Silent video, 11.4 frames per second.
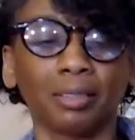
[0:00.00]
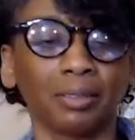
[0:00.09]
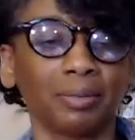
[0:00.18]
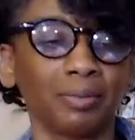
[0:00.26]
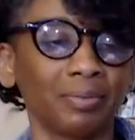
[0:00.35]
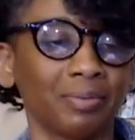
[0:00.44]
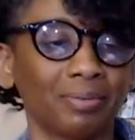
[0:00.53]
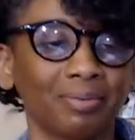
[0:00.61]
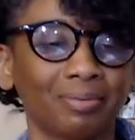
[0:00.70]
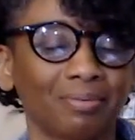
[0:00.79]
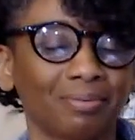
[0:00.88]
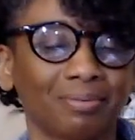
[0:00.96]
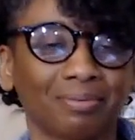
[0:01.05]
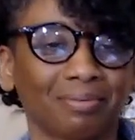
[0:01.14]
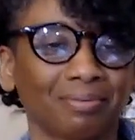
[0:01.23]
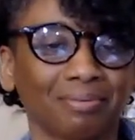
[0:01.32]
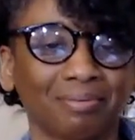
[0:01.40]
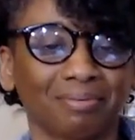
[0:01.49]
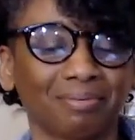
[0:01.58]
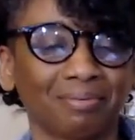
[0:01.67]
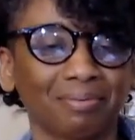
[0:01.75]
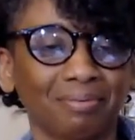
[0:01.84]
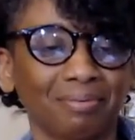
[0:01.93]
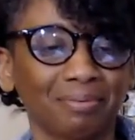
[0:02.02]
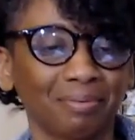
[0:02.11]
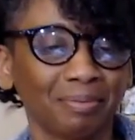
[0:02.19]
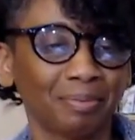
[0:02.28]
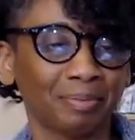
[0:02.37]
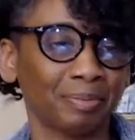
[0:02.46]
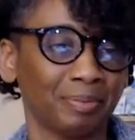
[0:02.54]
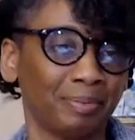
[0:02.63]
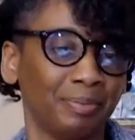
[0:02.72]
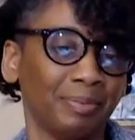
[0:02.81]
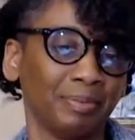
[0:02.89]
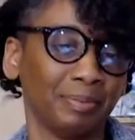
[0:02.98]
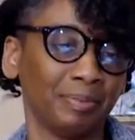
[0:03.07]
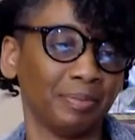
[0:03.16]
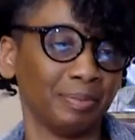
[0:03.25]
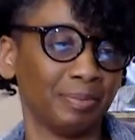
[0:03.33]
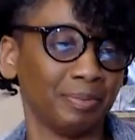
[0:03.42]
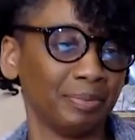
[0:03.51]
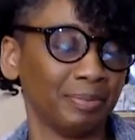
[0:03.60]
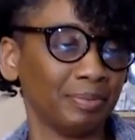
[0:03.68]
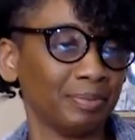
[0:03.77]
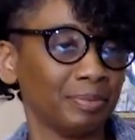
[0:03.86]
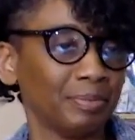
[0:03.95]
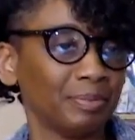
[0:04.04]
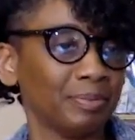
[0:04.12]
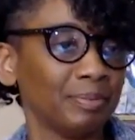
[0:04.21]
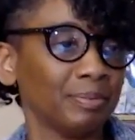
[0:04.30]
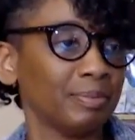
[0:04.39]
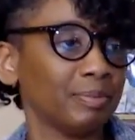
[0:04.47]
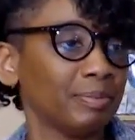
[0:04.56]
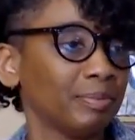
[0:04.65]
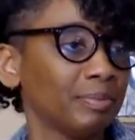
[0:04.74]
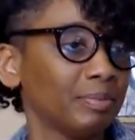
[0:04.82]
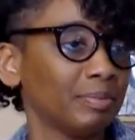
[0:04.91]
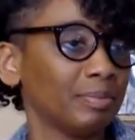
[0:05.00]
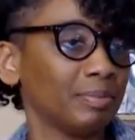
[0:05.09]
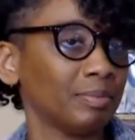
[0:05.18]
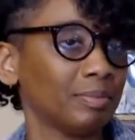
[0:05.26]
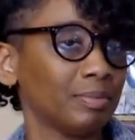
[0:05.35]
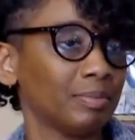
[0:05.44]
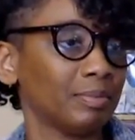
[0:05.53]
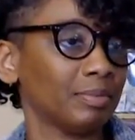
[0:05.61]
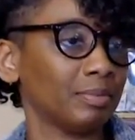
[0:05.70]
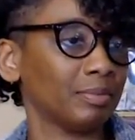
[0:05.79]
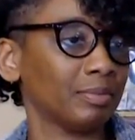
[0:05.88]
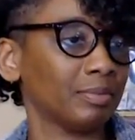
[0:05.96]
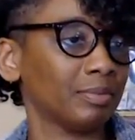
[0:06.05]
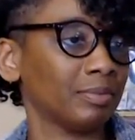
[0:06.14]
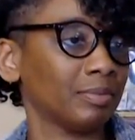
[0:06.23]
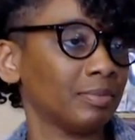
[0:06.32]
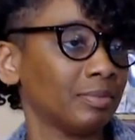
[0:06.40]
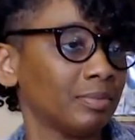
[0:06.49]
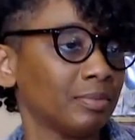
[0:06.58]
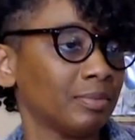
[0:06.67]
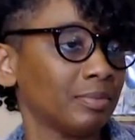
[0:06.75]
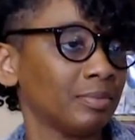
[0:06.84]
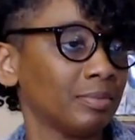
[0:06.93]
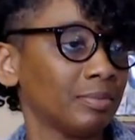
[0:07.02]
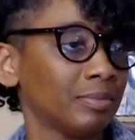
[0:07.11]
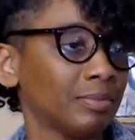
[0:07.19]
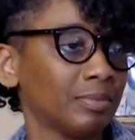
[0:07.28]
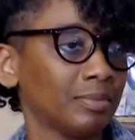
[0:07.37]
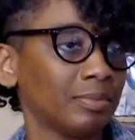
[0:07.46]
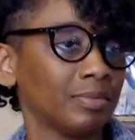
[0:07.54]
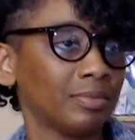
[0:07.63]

(silent)